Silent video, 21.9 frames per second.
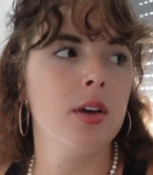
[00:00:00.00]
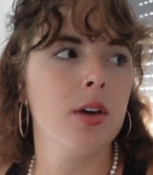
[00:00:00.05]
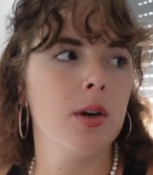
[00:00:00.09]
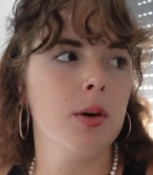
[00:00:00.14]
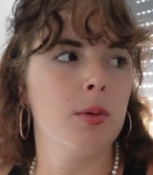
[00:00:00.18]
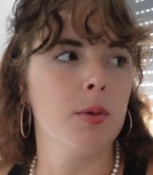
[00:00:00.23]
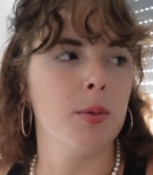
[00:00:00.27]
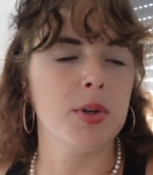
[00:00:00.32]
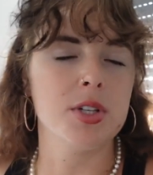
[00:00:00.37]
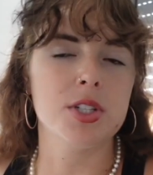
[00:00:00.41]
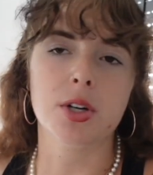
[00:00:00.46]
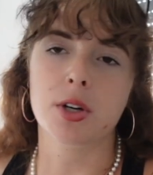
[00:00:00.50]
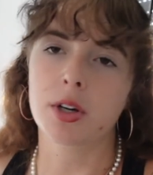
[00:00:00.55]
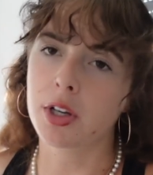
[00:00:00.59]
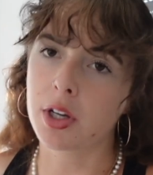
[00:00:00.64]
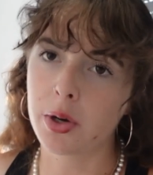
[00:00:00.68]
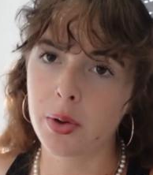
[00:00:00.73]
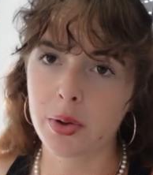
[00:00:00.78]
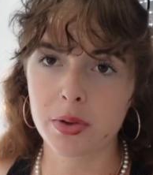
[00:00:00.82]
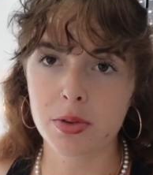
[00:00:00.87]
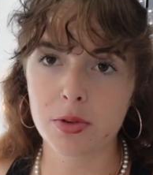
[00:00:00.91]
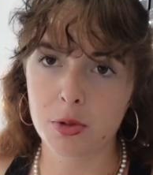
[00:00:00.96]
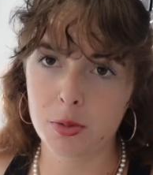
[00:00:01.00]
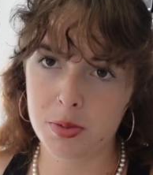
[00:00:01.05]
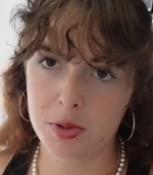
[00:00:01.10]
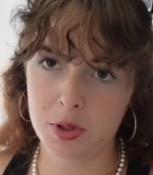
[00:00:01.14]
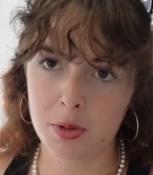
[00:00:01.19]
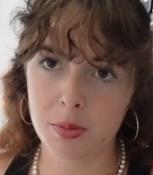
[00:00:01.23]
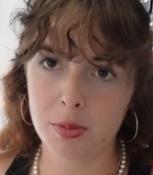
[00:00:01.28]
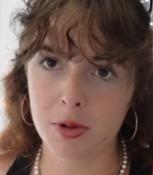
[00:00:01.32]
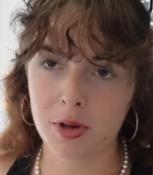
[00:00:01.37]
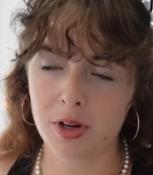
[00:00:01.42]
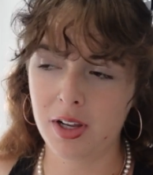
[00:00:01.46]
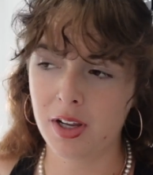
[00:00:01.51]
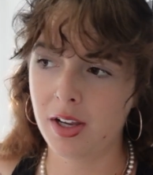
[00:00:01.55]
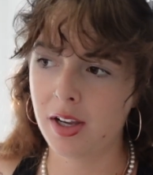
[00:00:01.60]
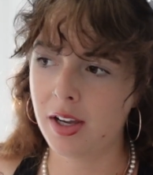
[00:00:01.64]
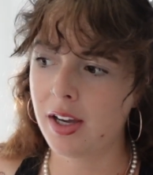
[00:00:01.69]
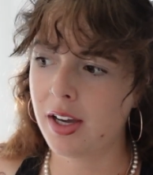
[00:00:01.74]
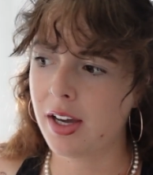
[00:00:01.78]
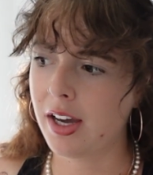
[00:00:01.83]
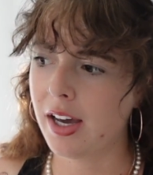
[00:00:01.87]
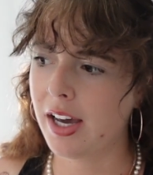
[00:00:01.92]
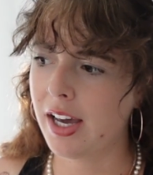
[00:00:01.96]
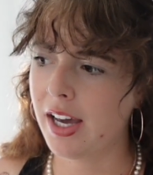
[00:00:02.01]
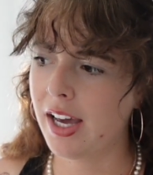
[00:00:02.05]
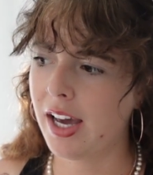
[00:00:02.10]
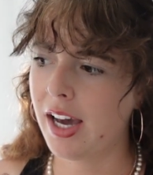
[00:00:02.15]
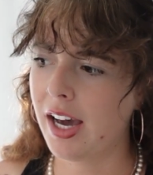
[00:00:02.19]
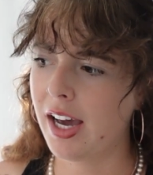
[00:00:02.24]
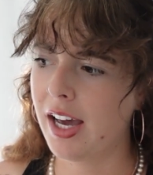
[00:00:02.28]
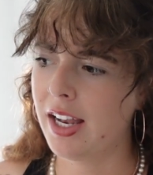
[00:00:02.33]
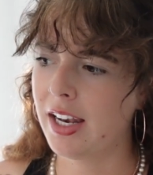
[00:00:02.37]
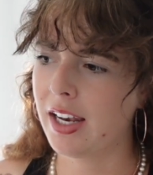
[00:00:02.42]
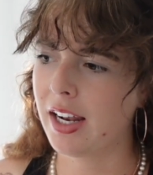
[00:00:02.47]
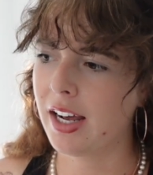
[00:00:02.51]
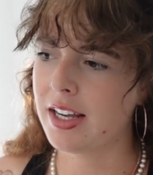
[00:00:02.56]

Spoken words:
When we started going through puberty and